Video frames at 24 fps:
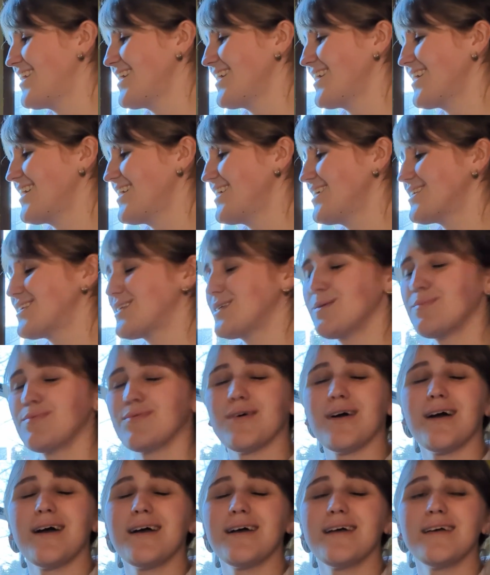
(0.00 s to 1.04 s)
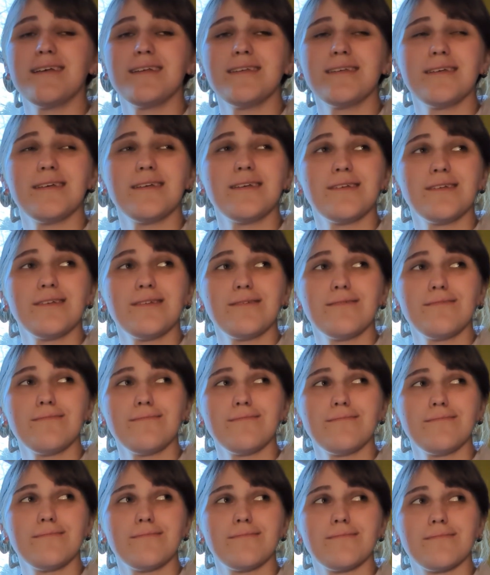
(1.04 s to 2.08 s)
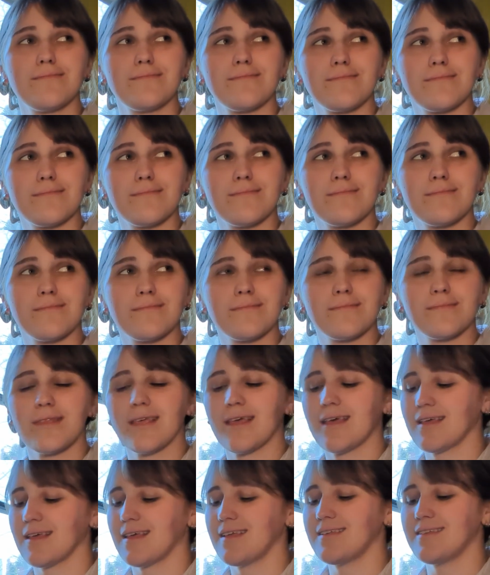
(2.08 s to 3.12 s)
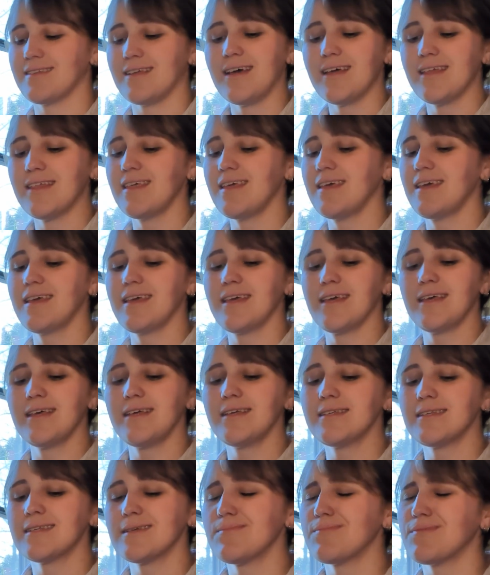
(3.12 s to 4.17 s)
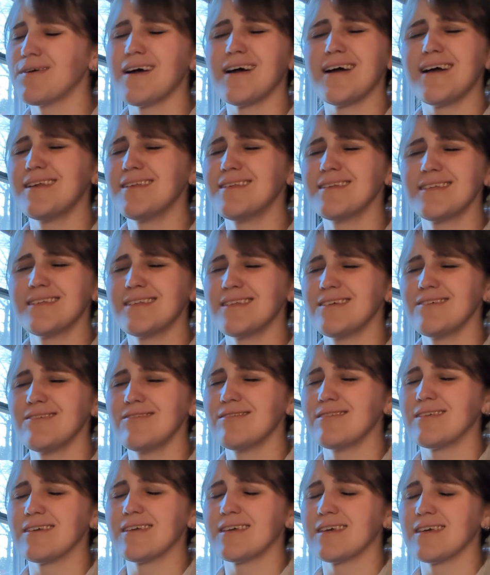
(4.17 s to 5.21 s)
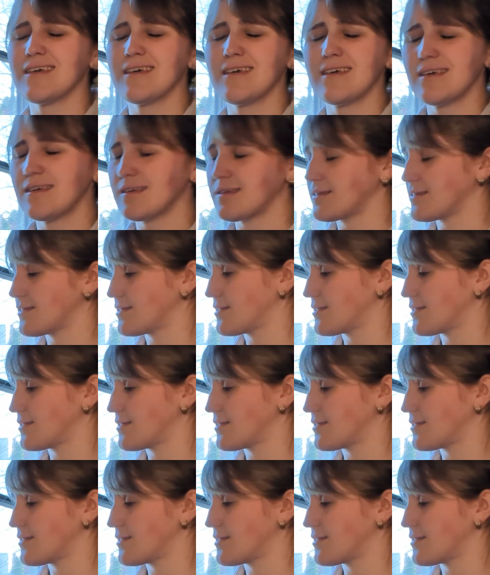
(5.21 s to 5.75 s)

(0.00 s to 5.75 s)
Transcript: is surprising. 'Cause nothing is surprising to the King.